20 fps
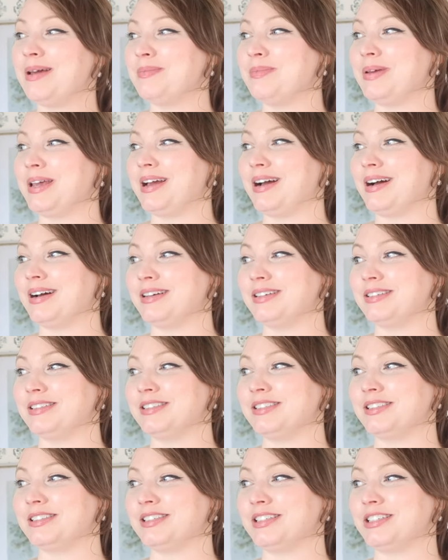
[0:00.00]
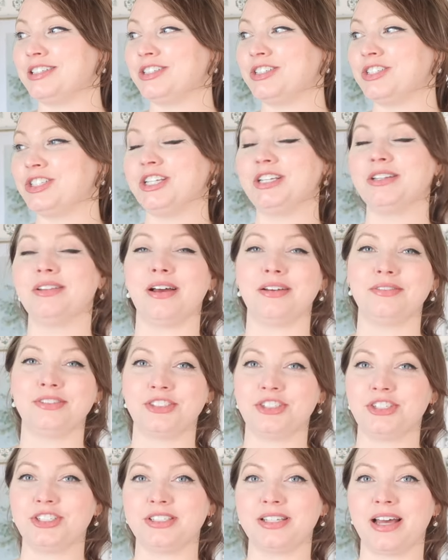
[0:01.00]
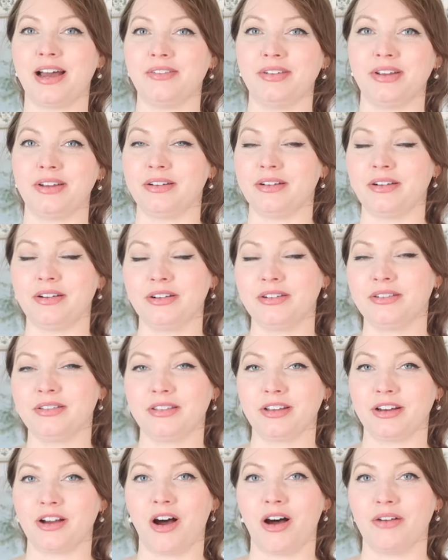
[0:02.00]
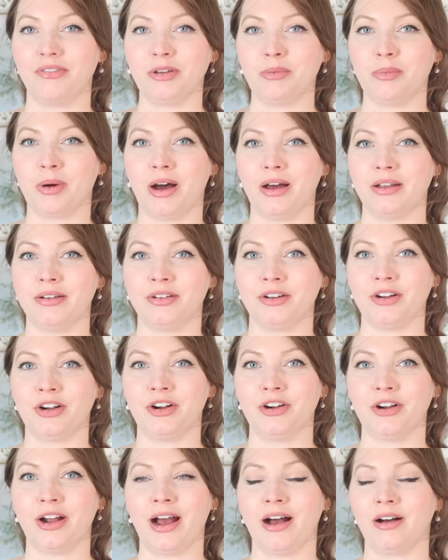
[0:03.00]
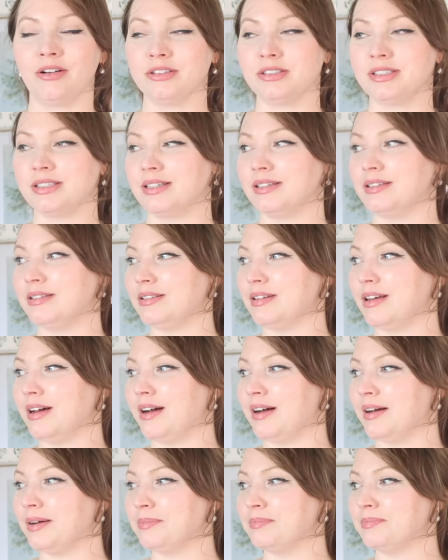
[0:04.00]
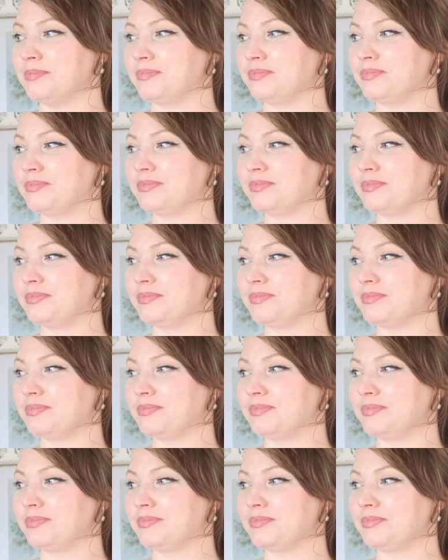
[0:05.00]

because she loves just having the coffee pot in her house and um,